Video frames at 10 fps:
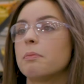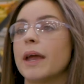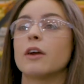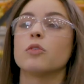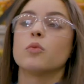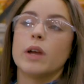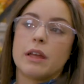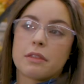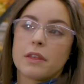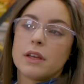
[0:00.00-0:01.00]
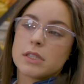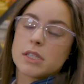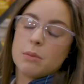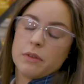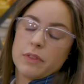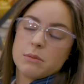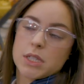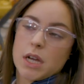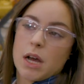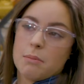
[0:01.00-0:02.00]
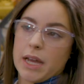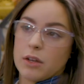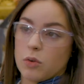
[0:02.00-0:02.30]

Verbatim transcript: paired with some of them to combat